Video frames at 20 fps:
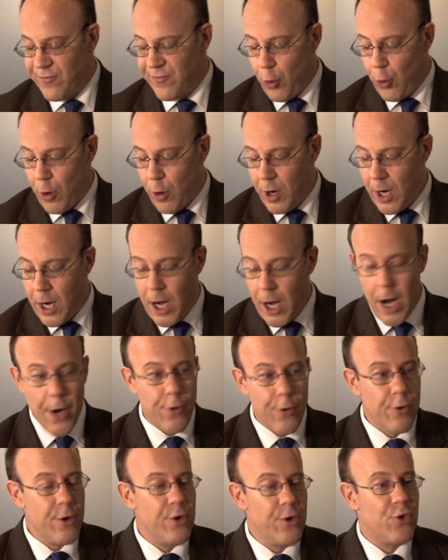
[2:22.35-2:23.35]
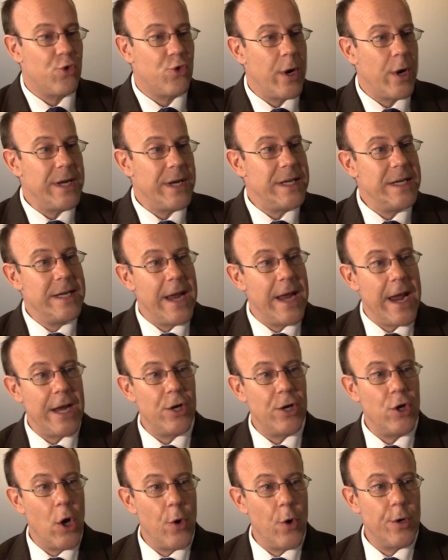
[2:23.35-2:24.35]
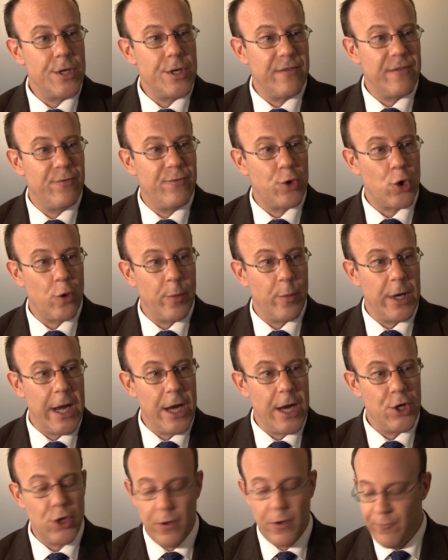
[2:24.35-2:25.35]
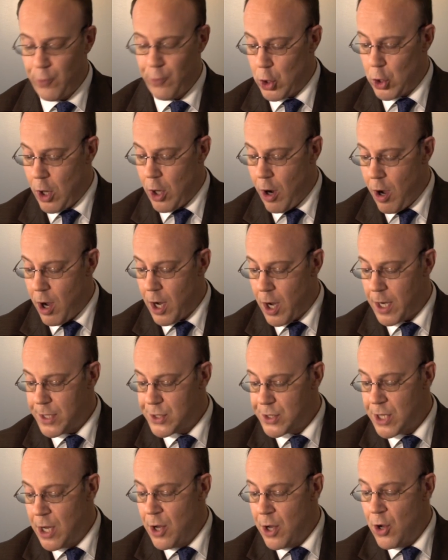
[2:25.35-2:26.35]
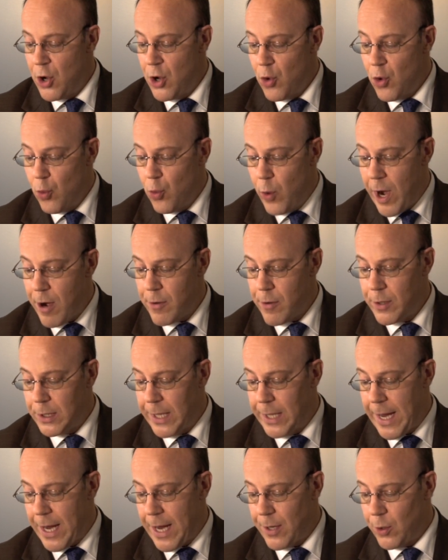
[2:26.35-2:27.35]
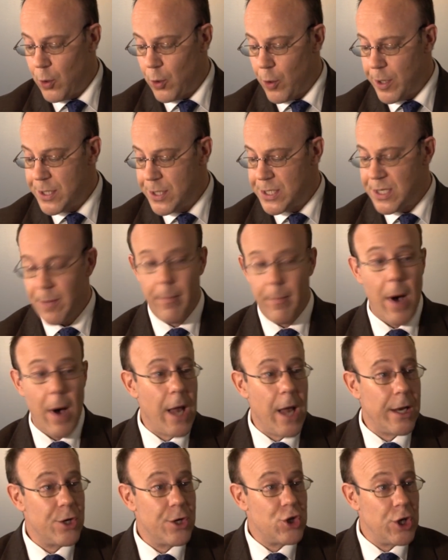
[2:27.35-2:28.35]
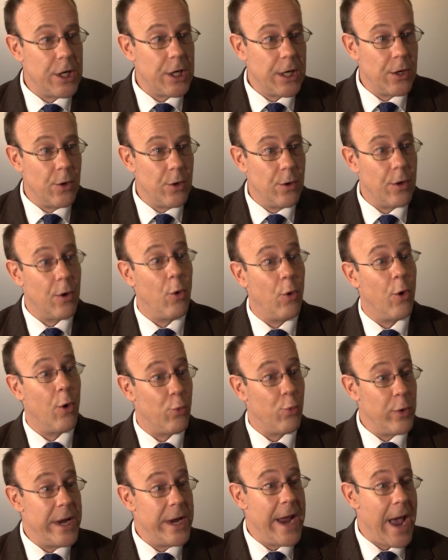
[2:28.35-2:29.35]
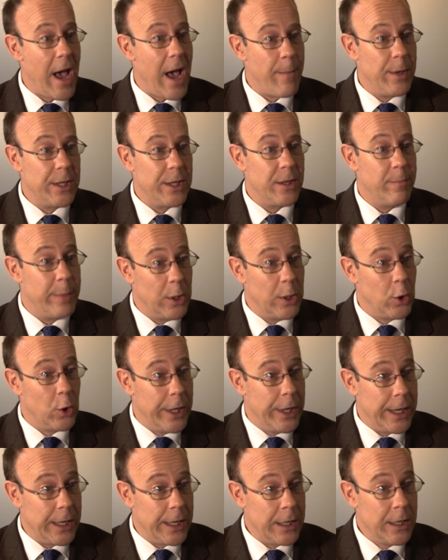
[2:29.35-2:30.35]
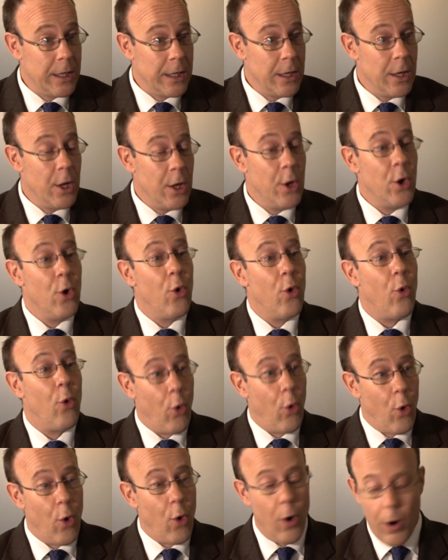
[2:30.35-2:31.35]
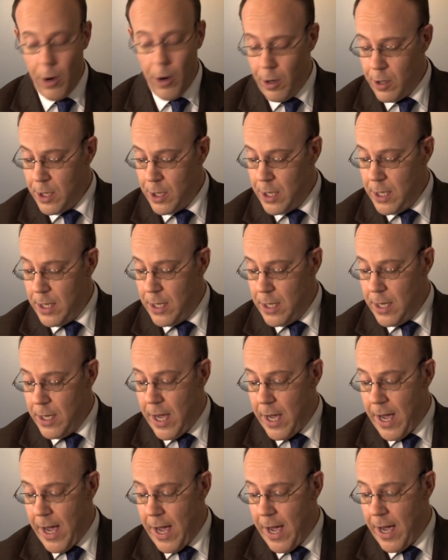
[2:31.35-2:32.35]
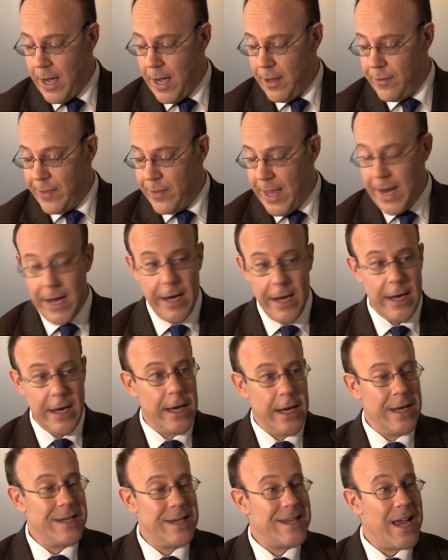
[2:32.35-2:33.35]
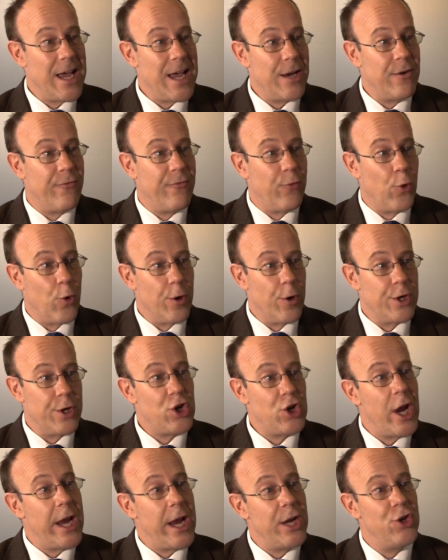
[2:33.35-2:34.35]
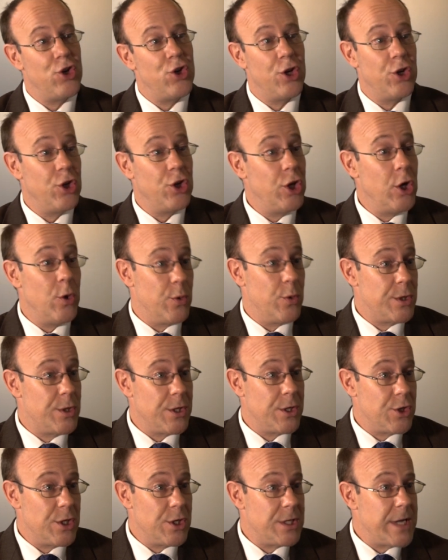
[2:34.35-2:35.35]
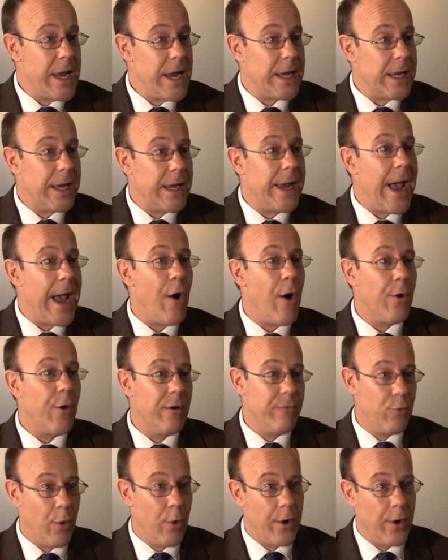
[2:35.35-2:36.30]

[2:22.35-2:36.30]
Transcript: for a 120-day notice of termination for cause where the landlord is demolishing or rehabbing the building, or they intend for a change in use, such as taking it out of the